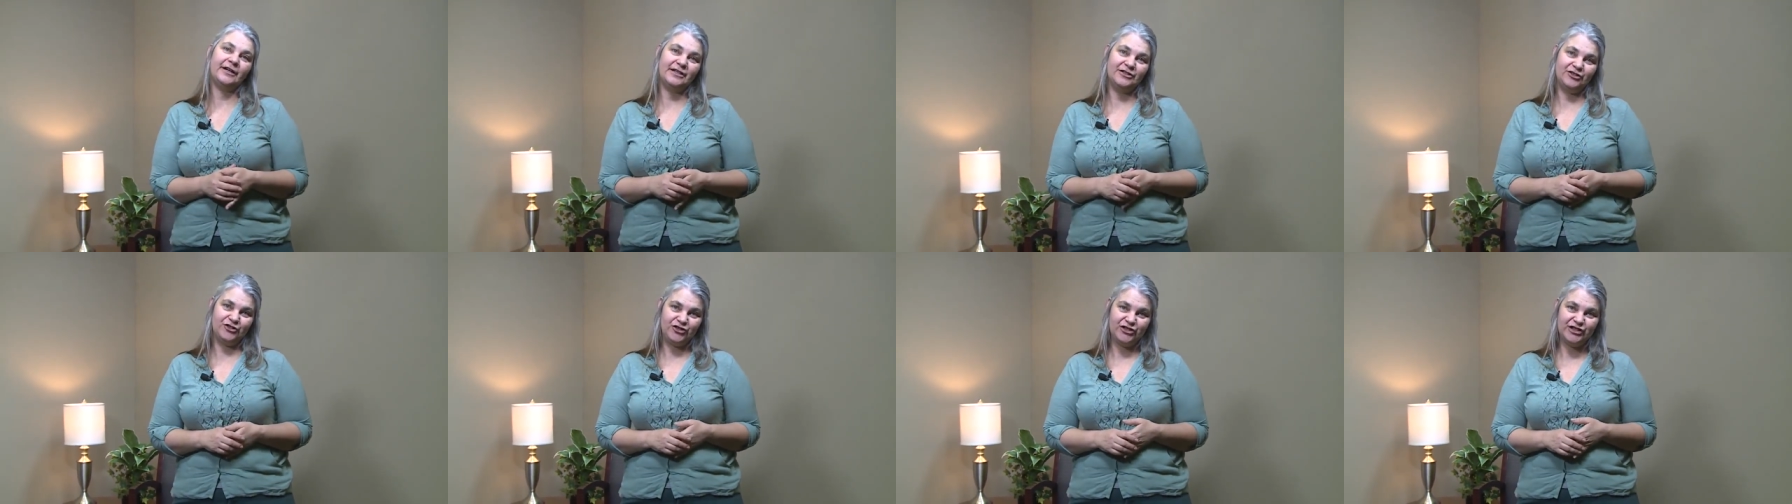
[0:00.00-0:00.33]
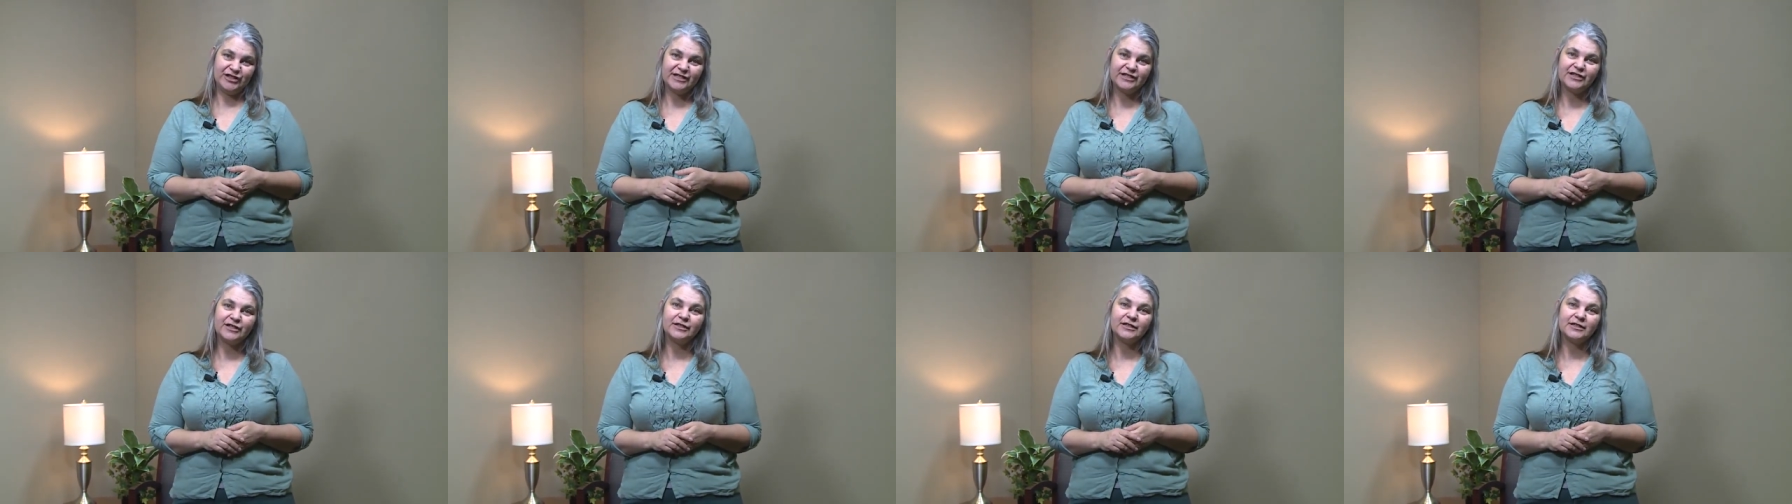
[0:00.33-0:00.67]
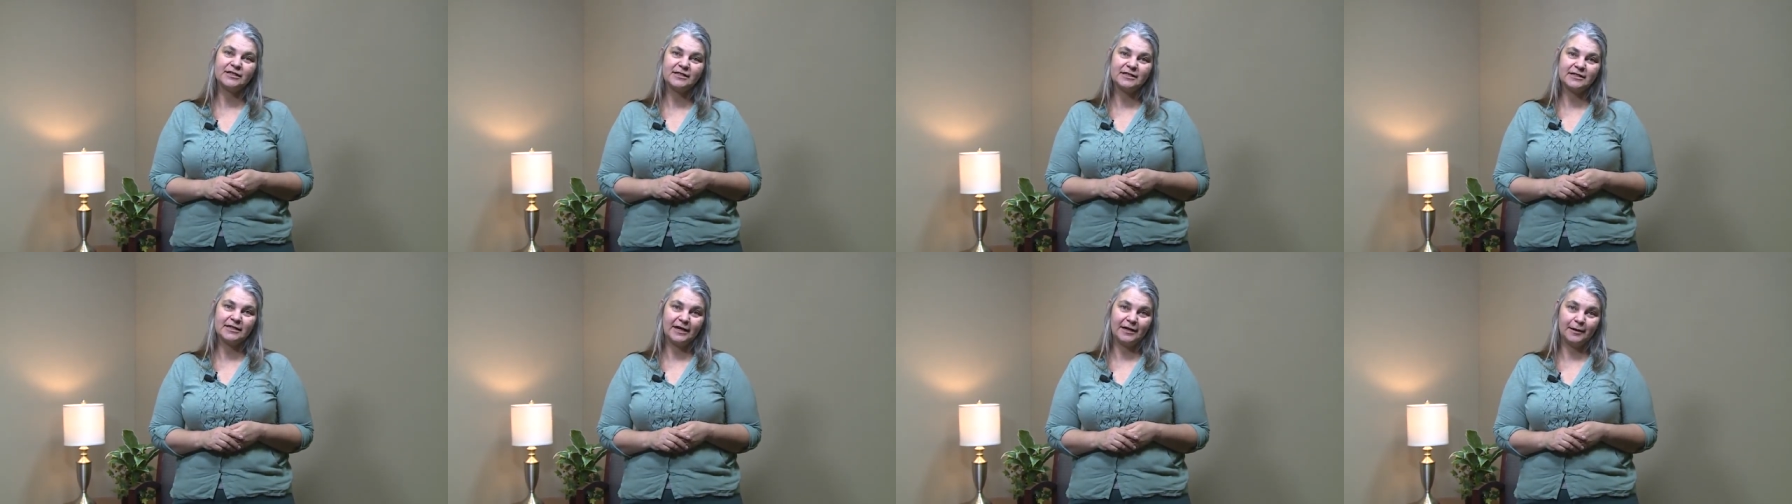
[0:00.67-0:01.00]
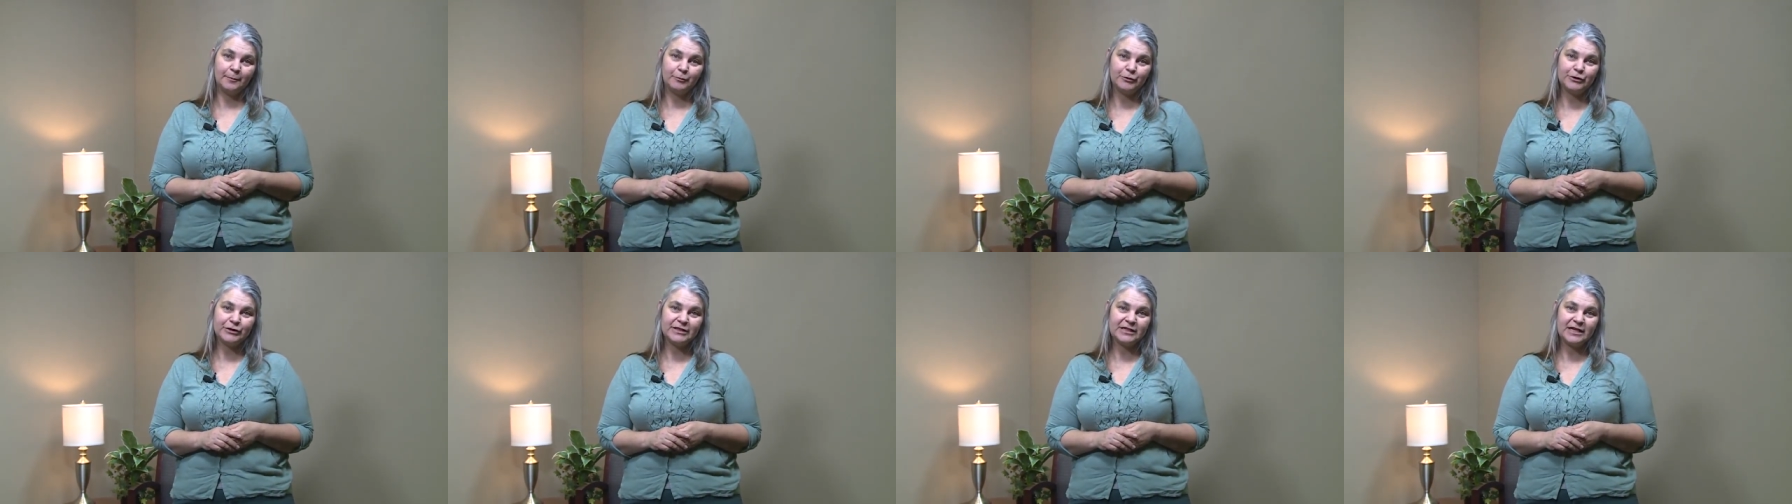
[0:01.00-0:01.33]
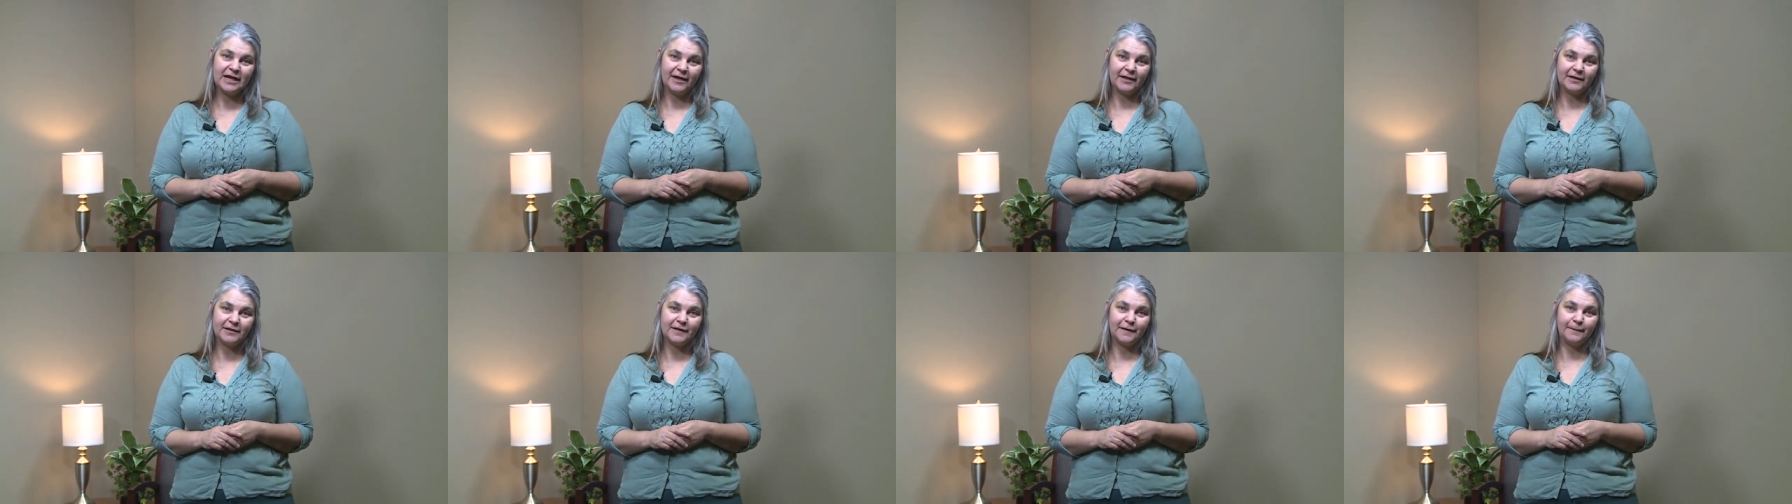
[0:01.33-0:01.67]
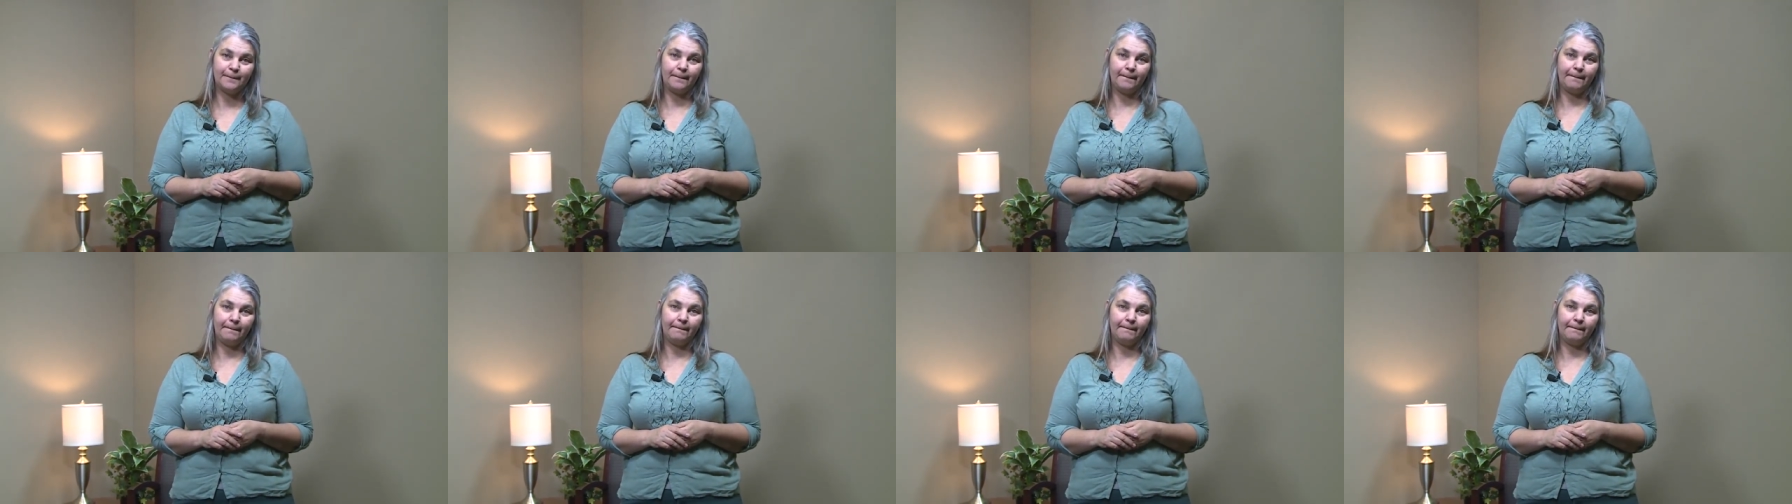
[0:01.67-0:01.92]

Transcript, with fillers: and she is going to stay and protect it.